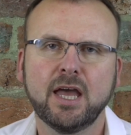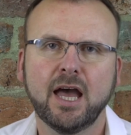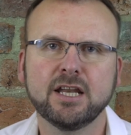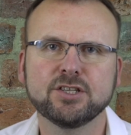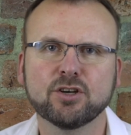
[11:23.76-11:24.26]

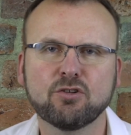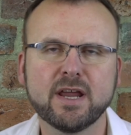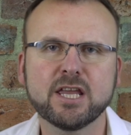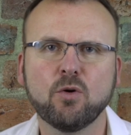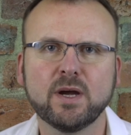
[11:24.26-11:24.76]
And it's a
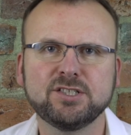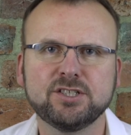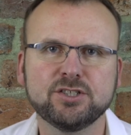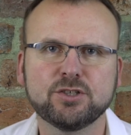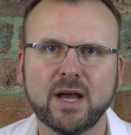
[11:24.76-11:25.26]
great
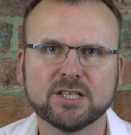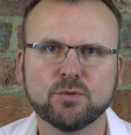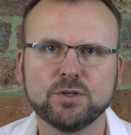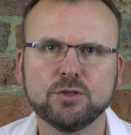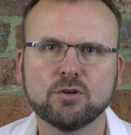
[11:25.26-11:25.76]
question to ask
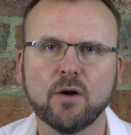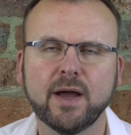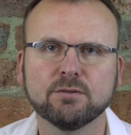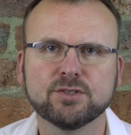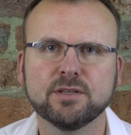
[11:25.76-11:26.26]
when you go
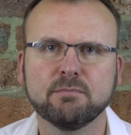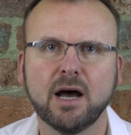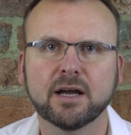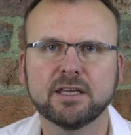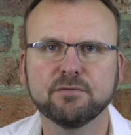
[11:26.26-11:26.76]
out to the
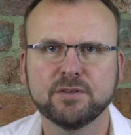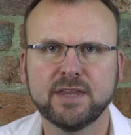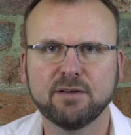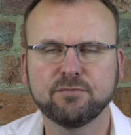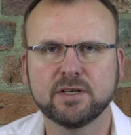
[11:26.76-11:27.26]
market for
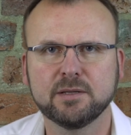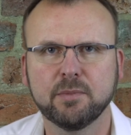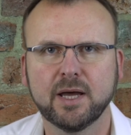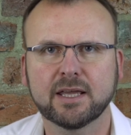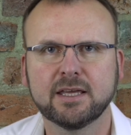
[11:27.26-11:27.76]
that
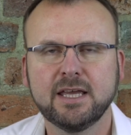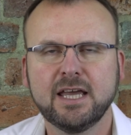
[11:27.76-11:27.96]
feedback,